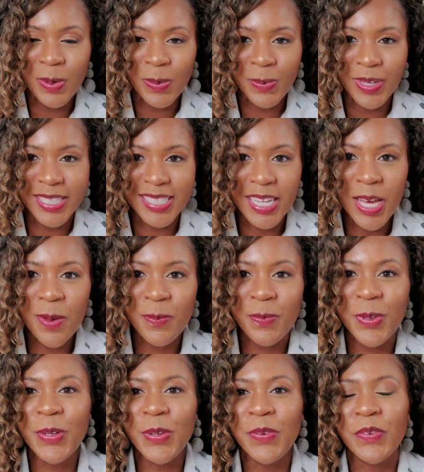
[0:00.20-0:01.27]
What's up,
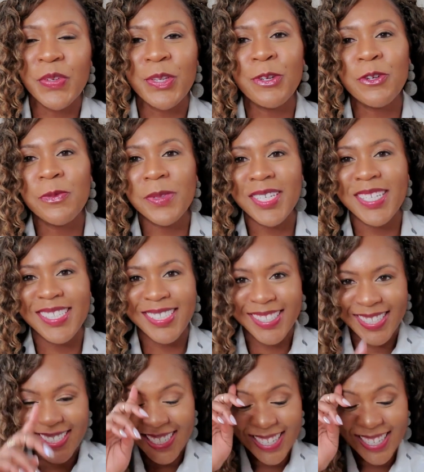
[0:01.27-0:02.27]
beautiful humans?